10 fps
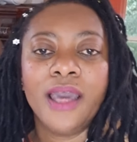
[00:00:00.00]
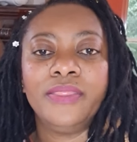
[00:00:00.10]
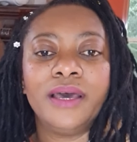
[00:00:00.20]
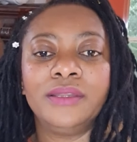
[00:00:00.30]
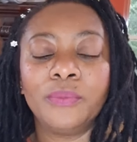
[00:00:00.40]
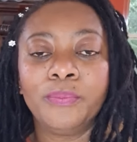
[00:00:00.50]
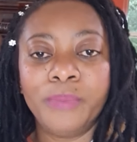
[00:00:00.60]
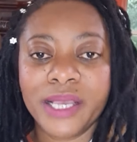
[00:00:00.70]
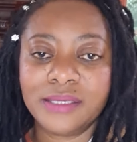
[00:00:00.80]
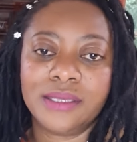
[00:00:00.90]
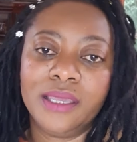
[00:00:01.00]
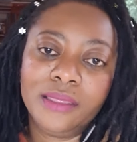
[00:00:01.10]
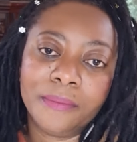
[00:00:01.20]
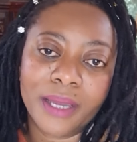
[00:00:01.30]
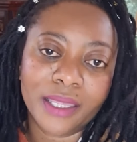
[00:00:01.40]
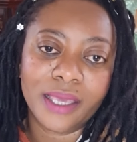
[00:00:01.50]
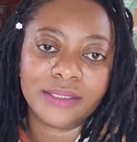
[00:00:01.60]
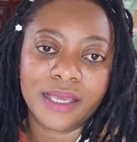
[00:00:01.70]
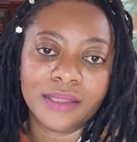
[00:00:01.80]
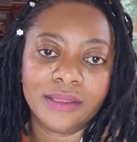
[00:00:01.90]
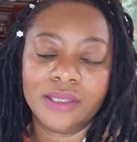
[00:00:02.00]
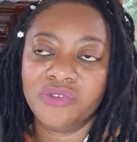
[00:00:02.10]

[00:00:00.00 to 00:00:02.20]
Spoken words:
They're the best in the market, and